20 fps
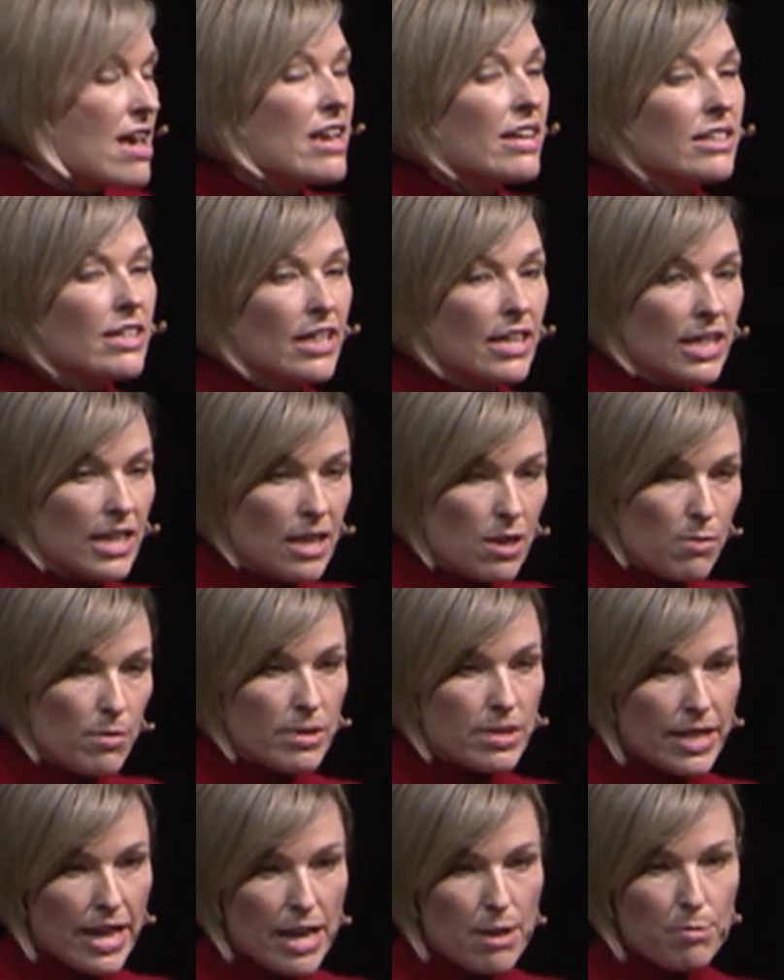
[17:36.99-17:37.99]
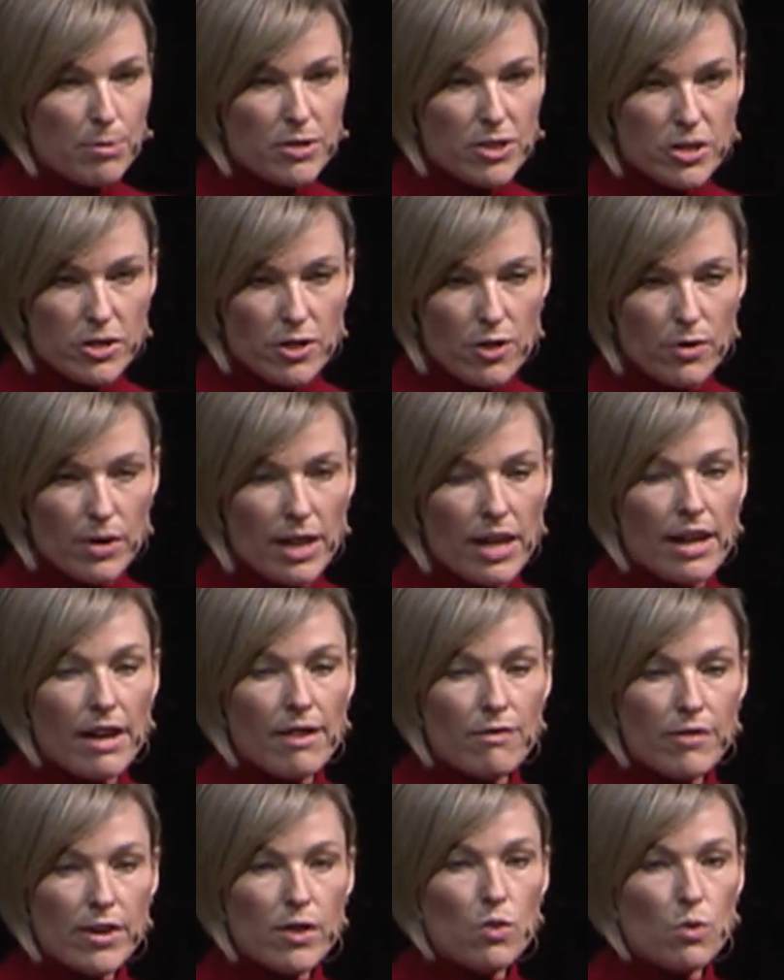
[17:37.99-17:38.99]
Yet he was able to donate
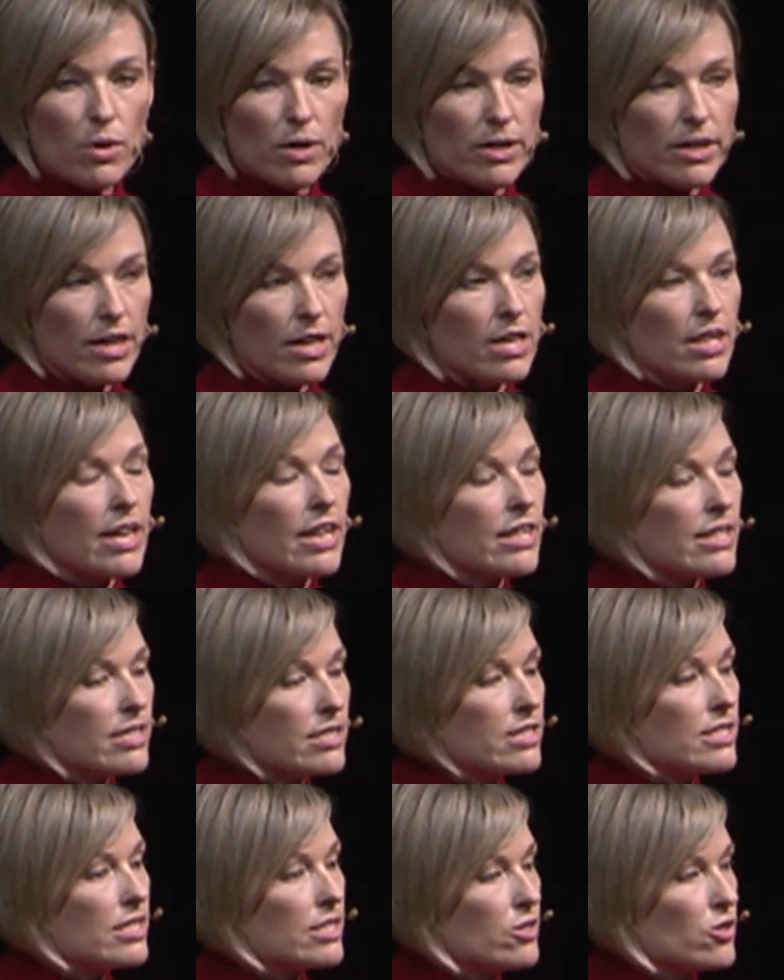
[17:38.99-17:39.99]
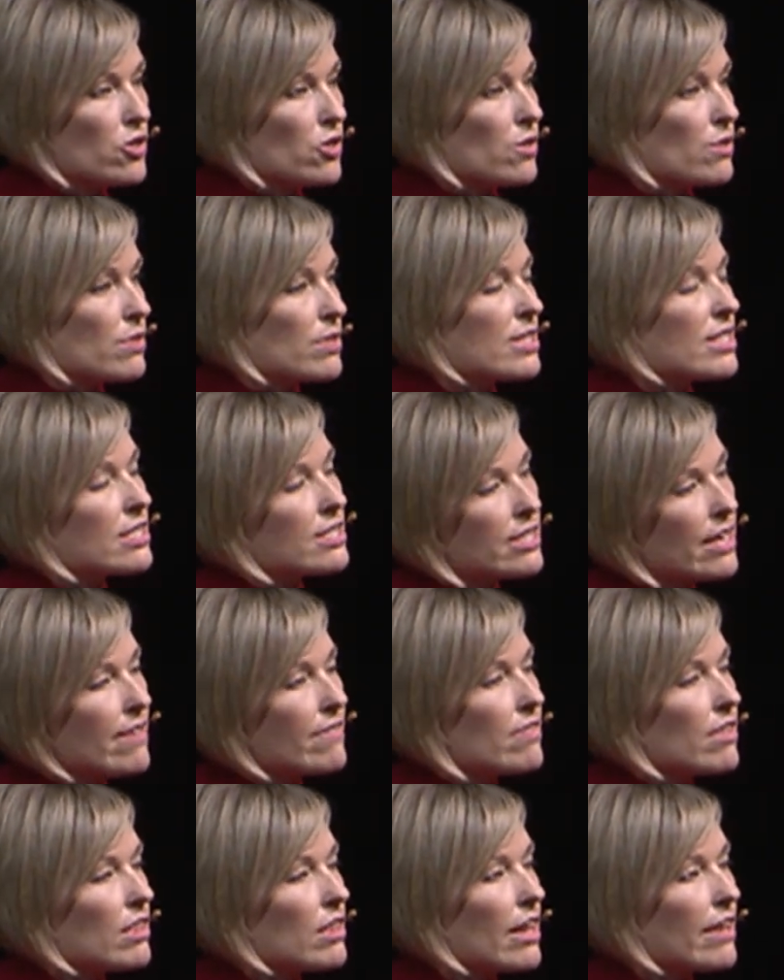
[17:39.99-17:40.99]
every organ and his tissues to save
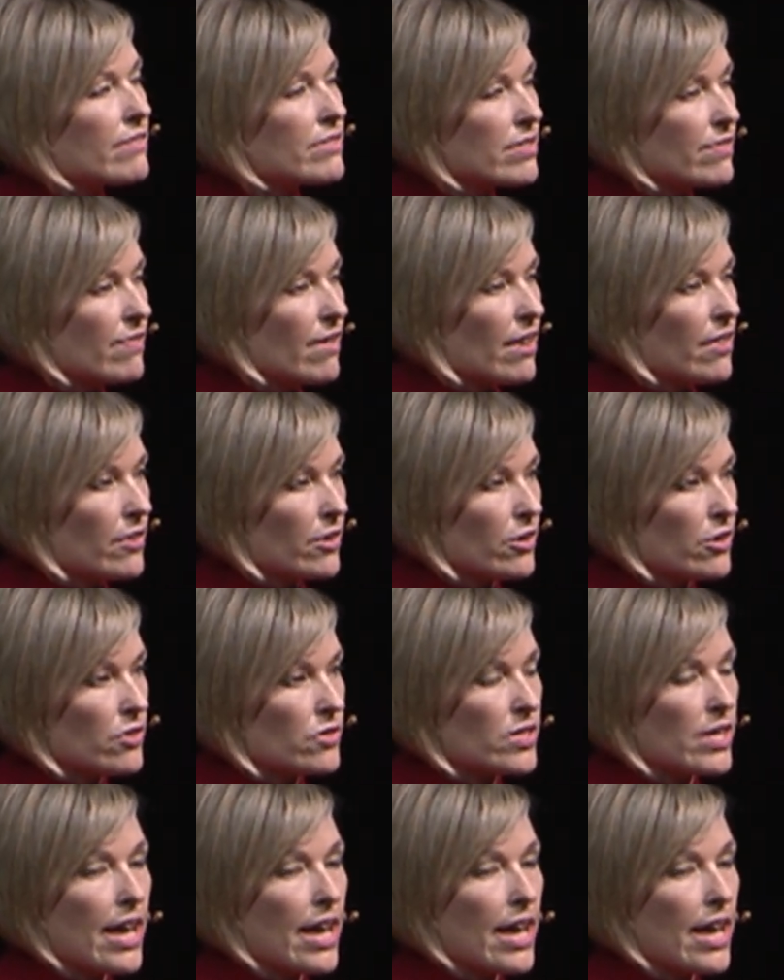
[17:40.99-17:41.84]
the lives of others